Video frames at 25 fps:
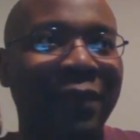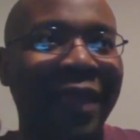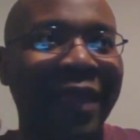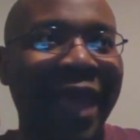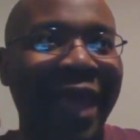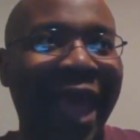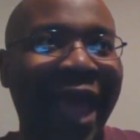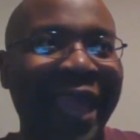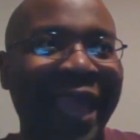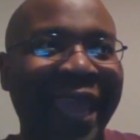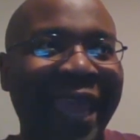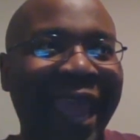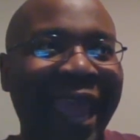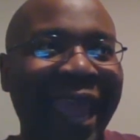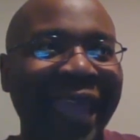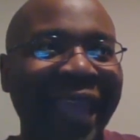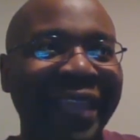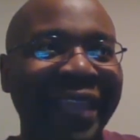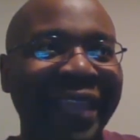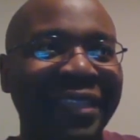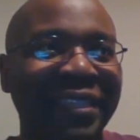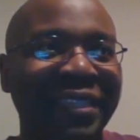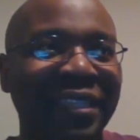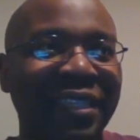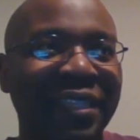I
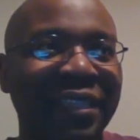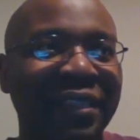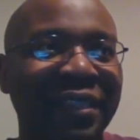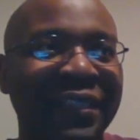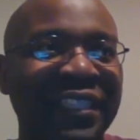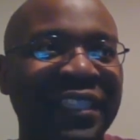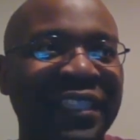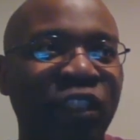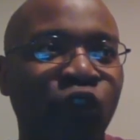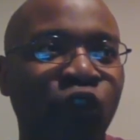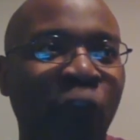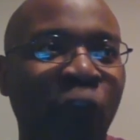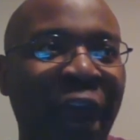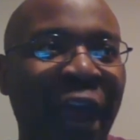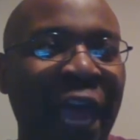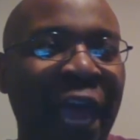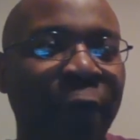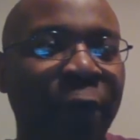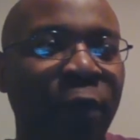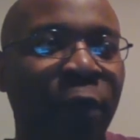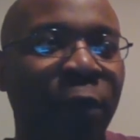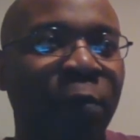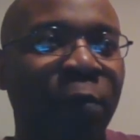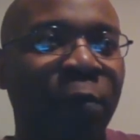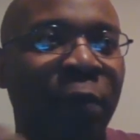can't describe
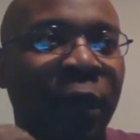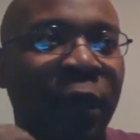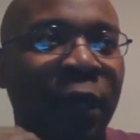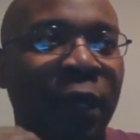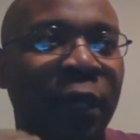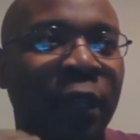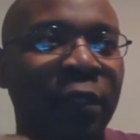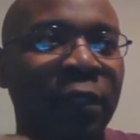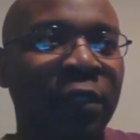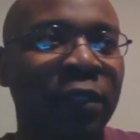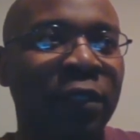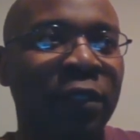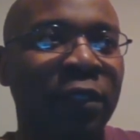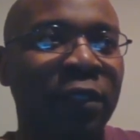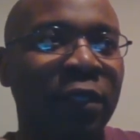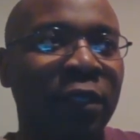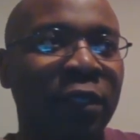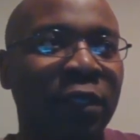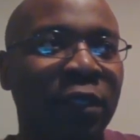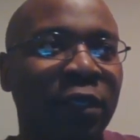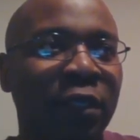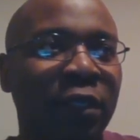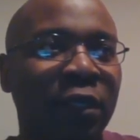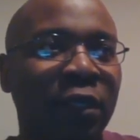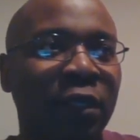it, but
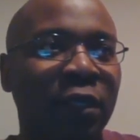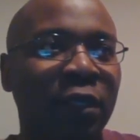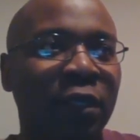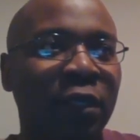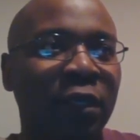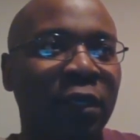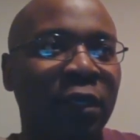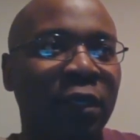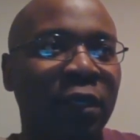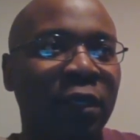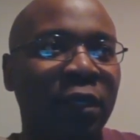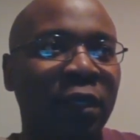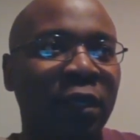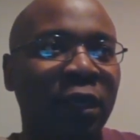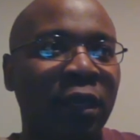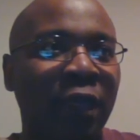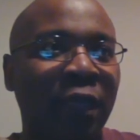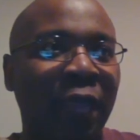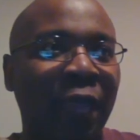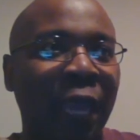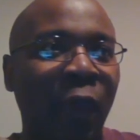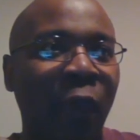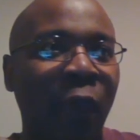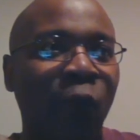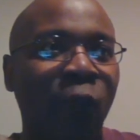
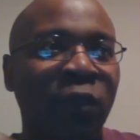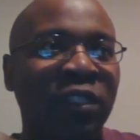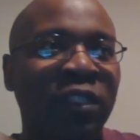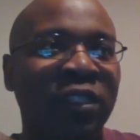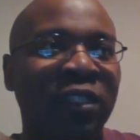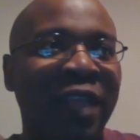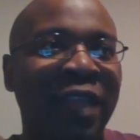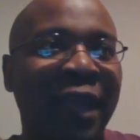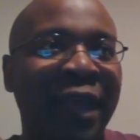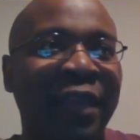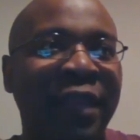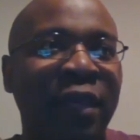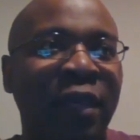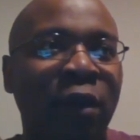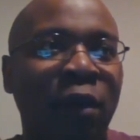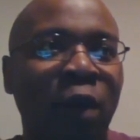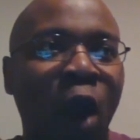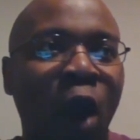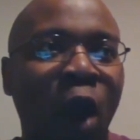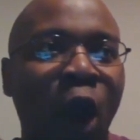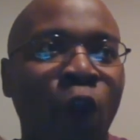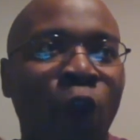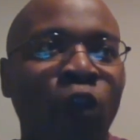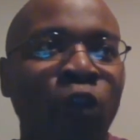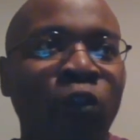it was like a
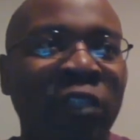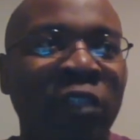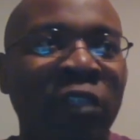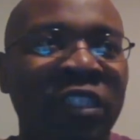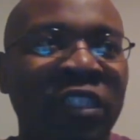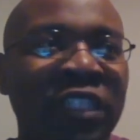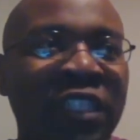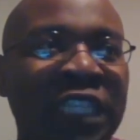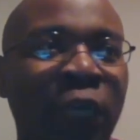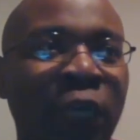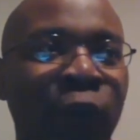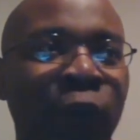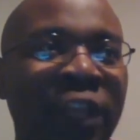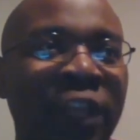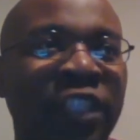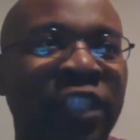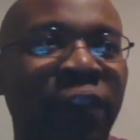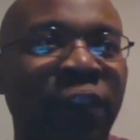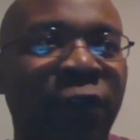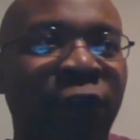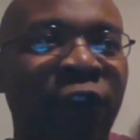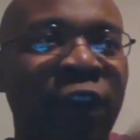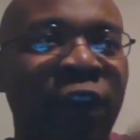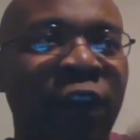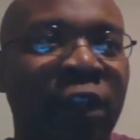are you serious
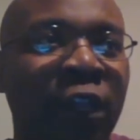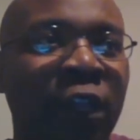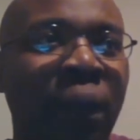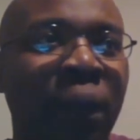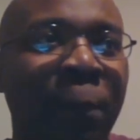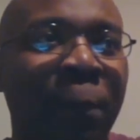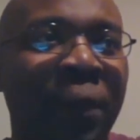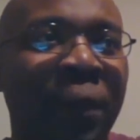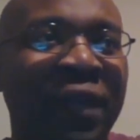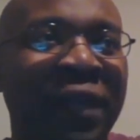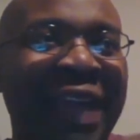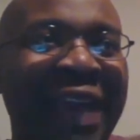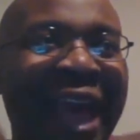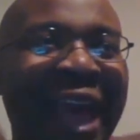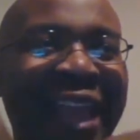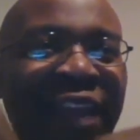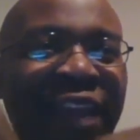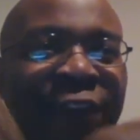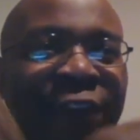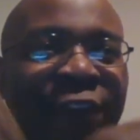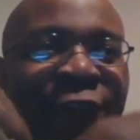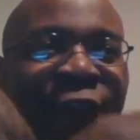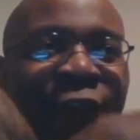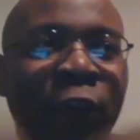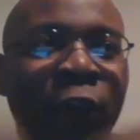feeling, but I could
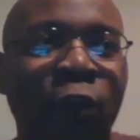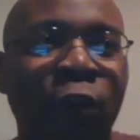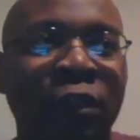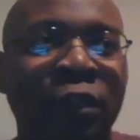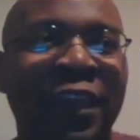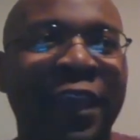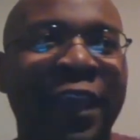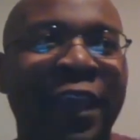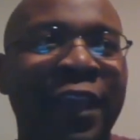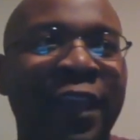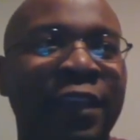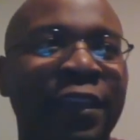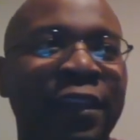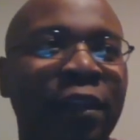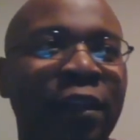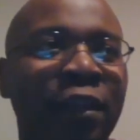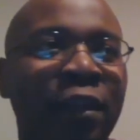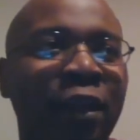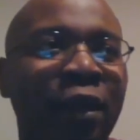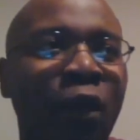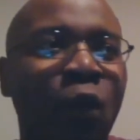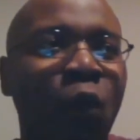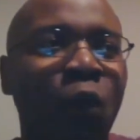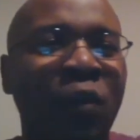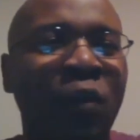feel that
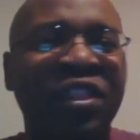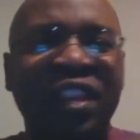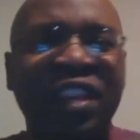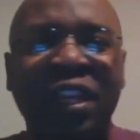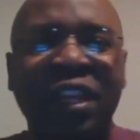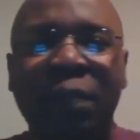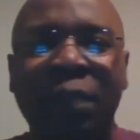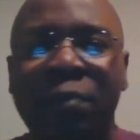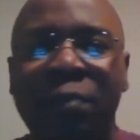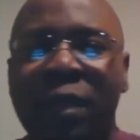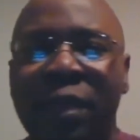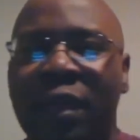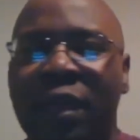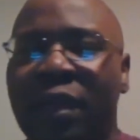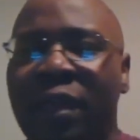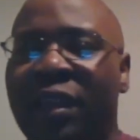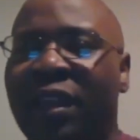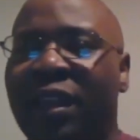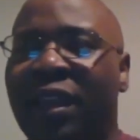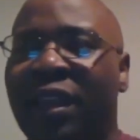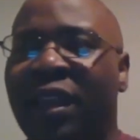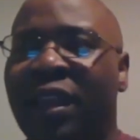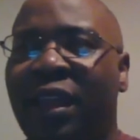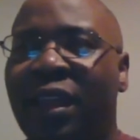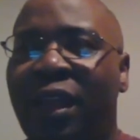within me,
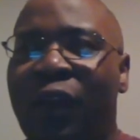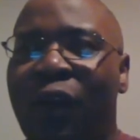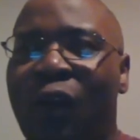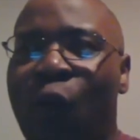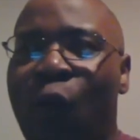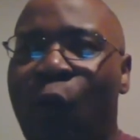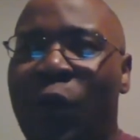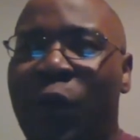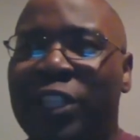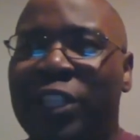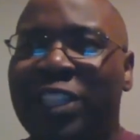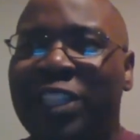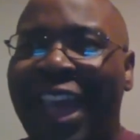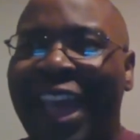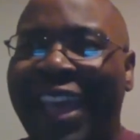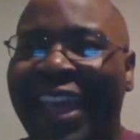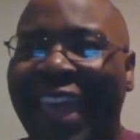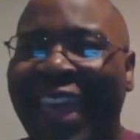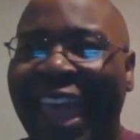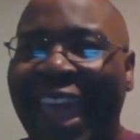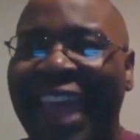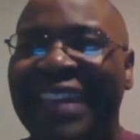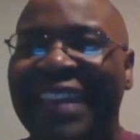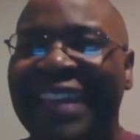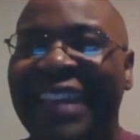which I
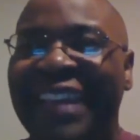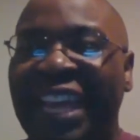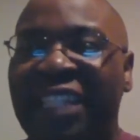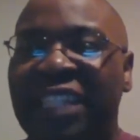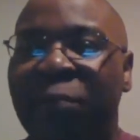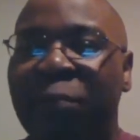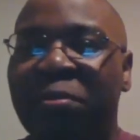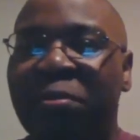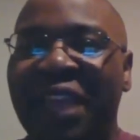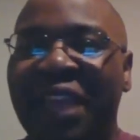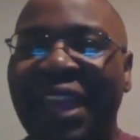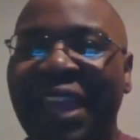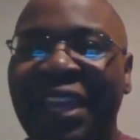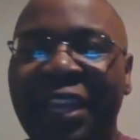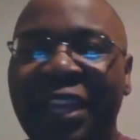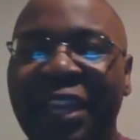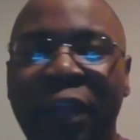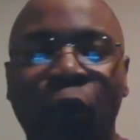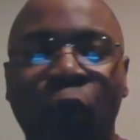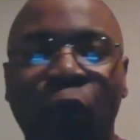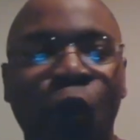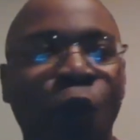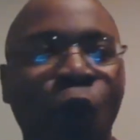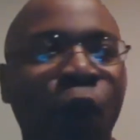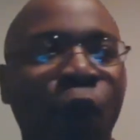can't explain it
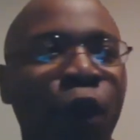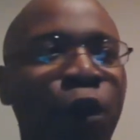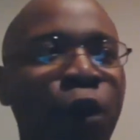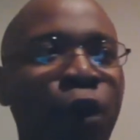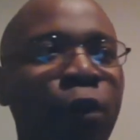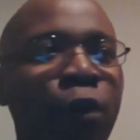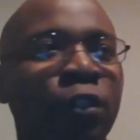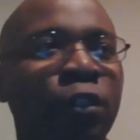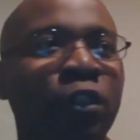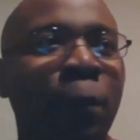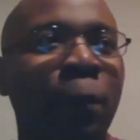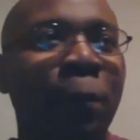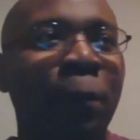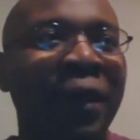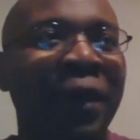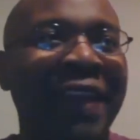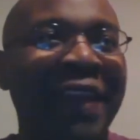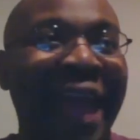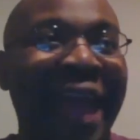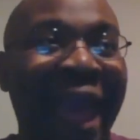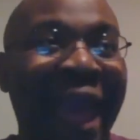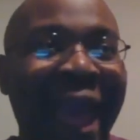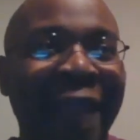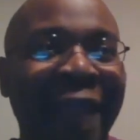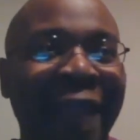in words, but I
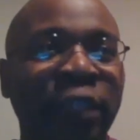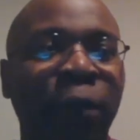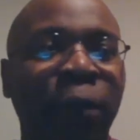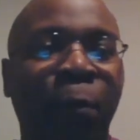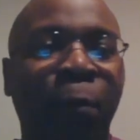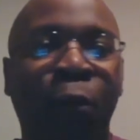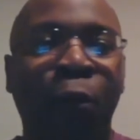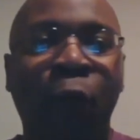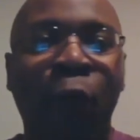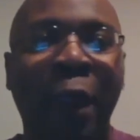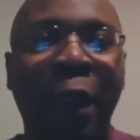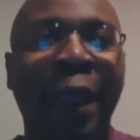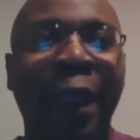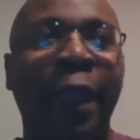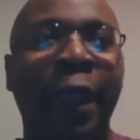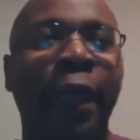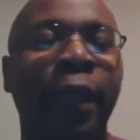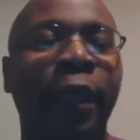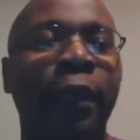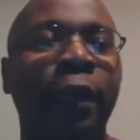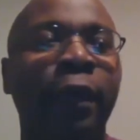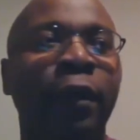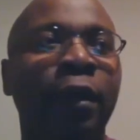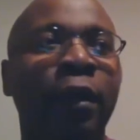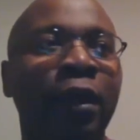had to
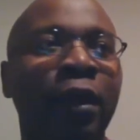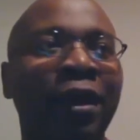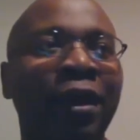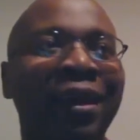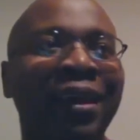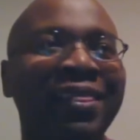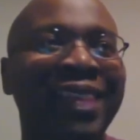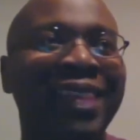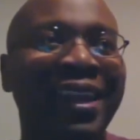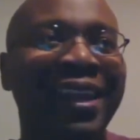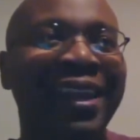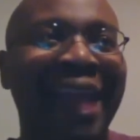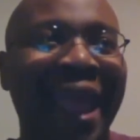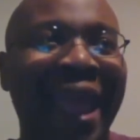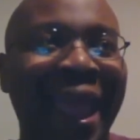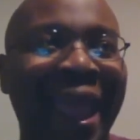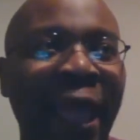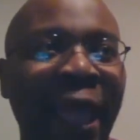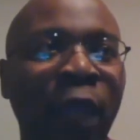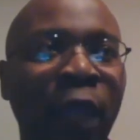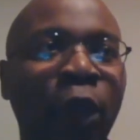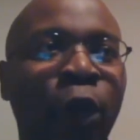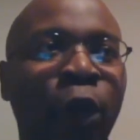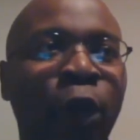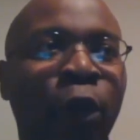pray that
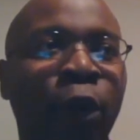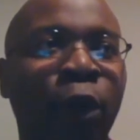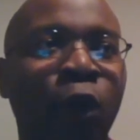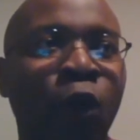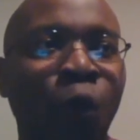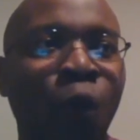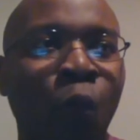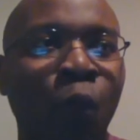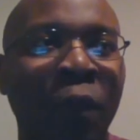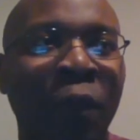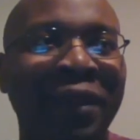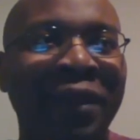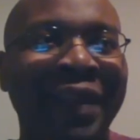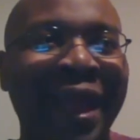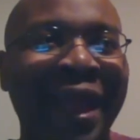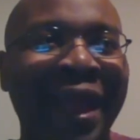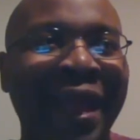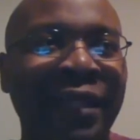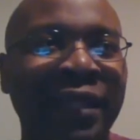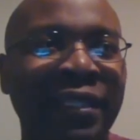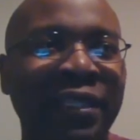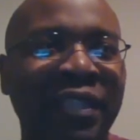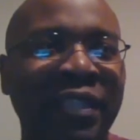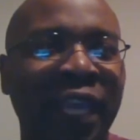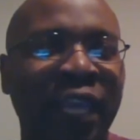anger would
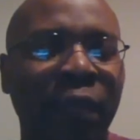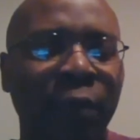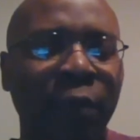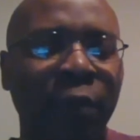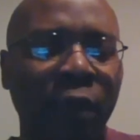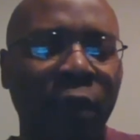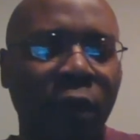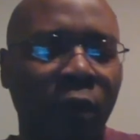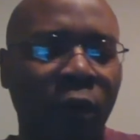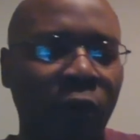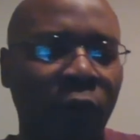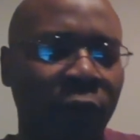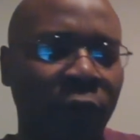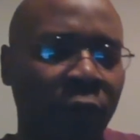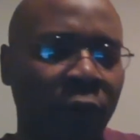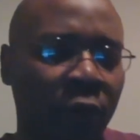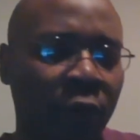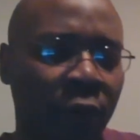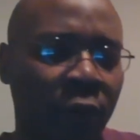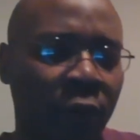not take me over.